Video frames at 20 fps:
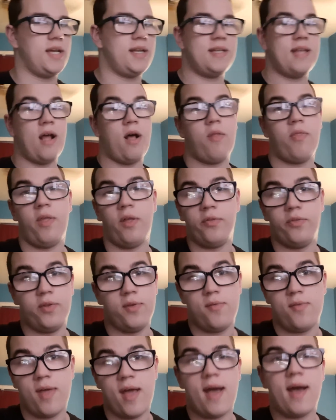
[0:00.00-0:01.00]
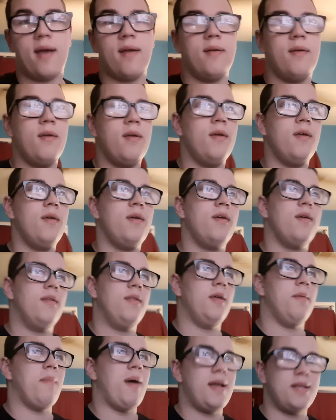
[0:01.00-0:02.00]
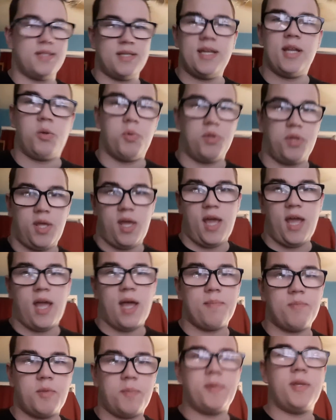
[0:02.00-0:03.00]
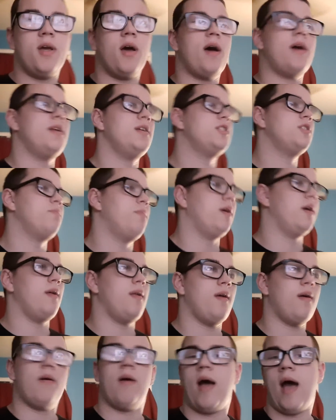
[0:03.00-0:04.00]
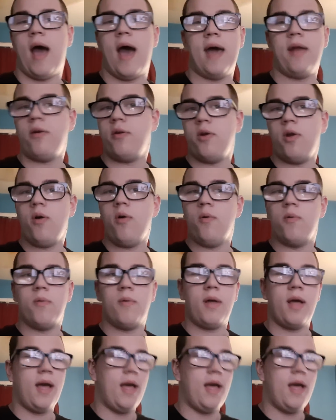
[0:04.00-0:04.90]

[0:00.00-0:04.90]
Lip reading: I doubt they'll do that. They might stick with Cam, to be honest, but I don't know.